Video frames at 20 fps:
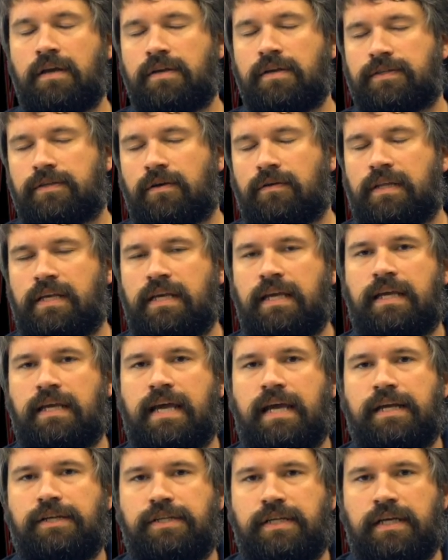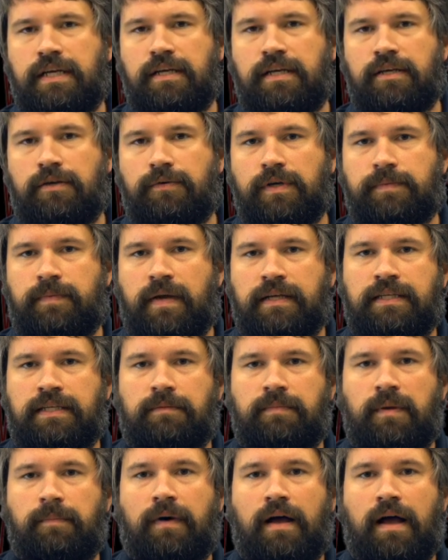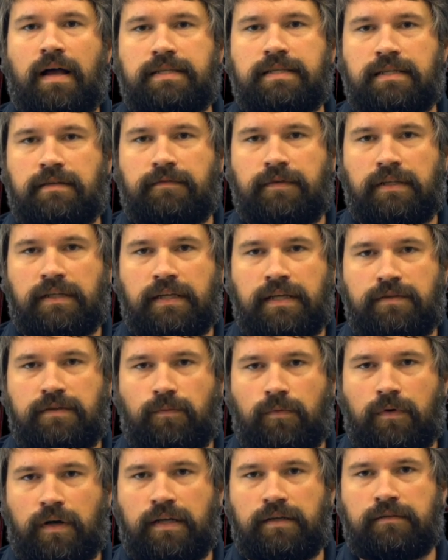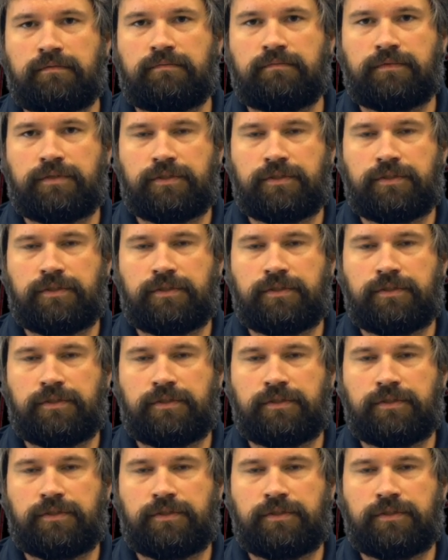So in the EKG, you expect it to be positive in leads 1,